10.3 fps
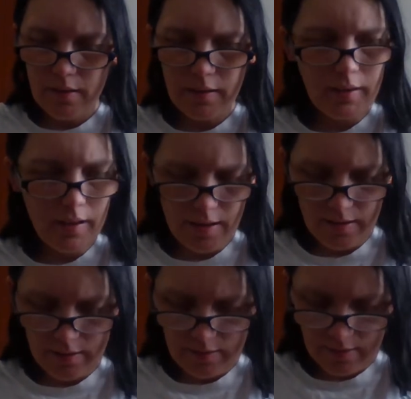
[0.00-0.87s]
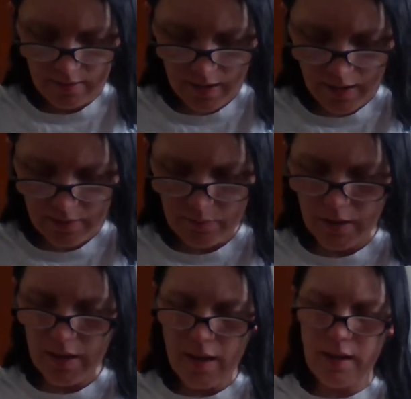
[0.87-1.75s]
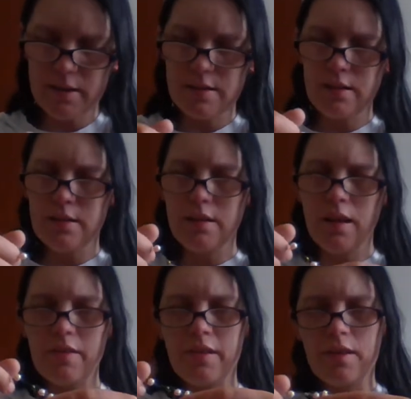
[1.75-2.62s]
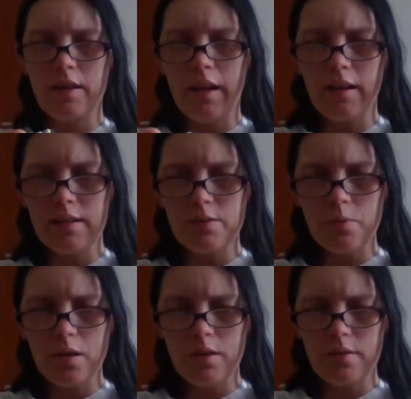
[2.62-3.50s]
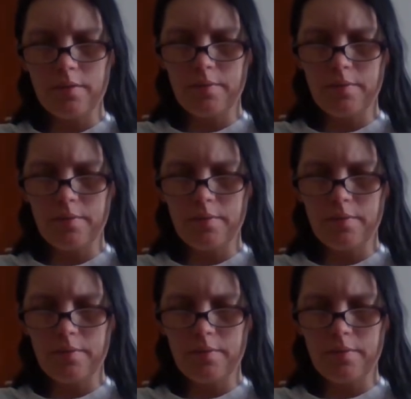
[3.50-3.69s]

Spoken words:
Okay, then we had another layered one.